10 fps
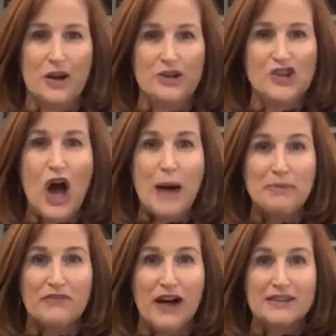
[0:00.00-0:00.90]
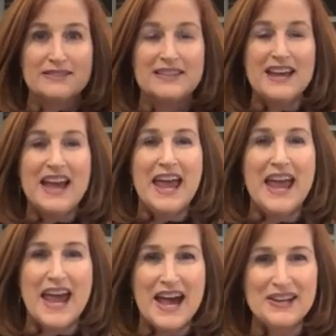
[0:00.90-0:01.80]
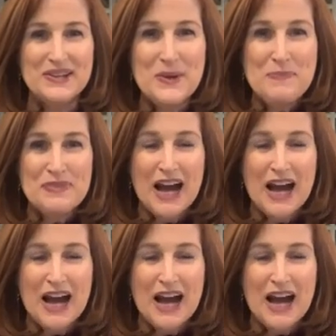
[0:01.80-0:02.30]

come on top of us. And